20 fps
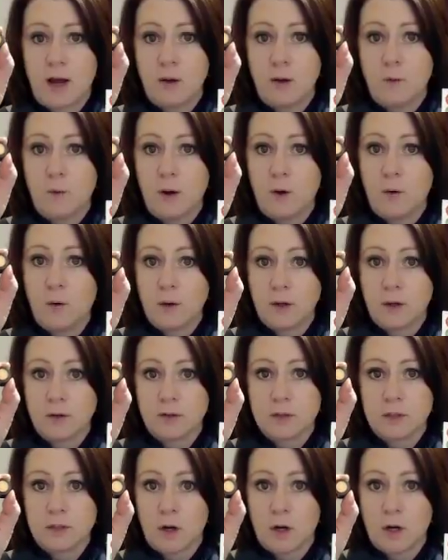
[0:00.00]
what
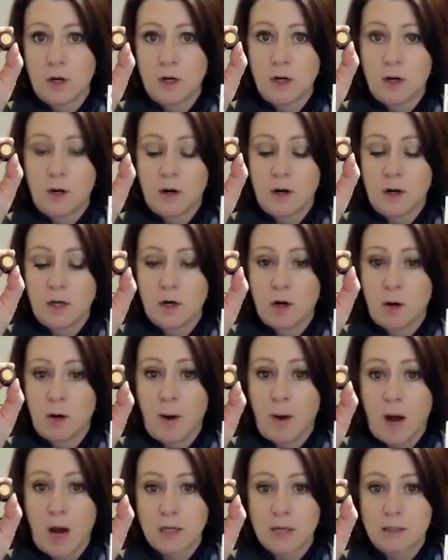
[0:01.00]
oils are in our
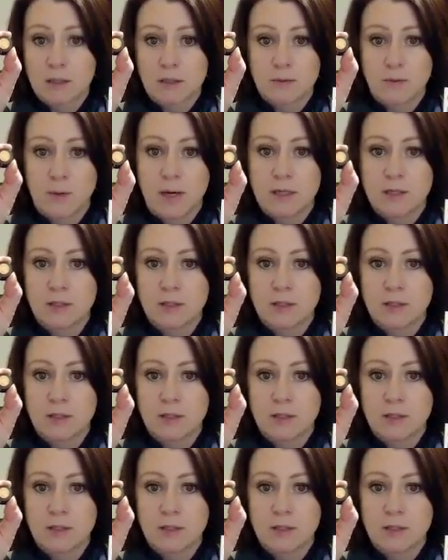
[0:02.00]
box, right?